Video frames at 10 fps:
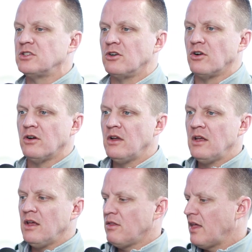center
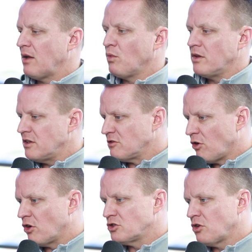that one of these
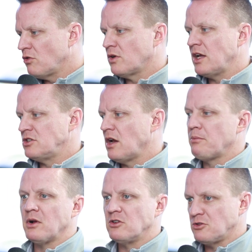large colocation
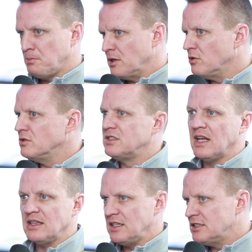operators builds
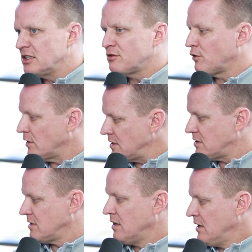and leases for
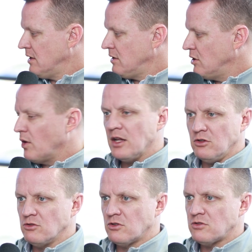these, end
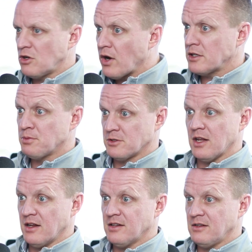users, they're experts
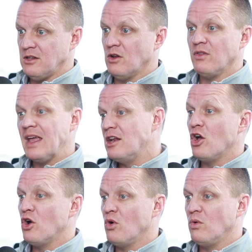at it. And they
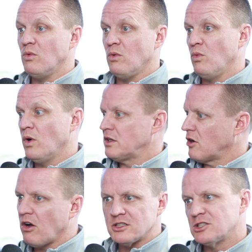know what the
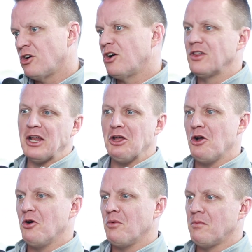costs are. They
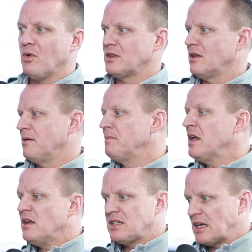know what the
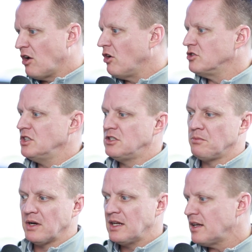technology to
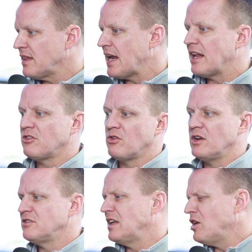bring into the data center
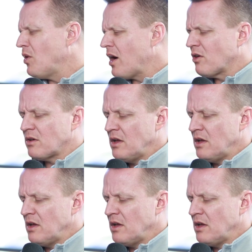is. They know how,